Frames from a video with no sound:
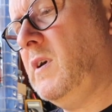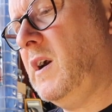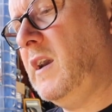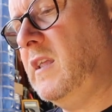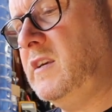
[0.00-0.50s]

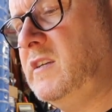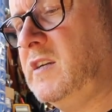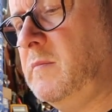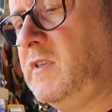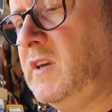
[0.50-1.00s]
can get these
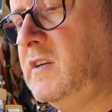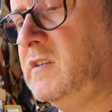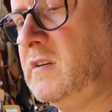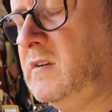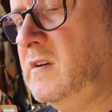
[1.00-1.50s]
type of
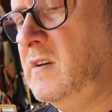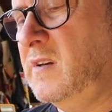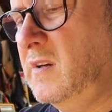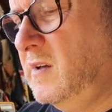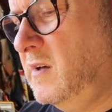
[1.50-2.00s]
things
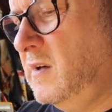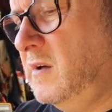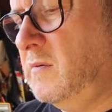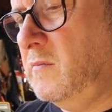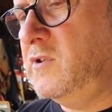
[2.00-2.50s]

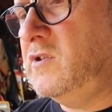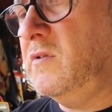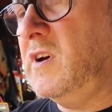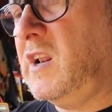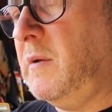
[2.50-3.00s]
which you
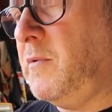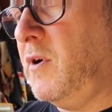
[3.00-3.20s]
can clip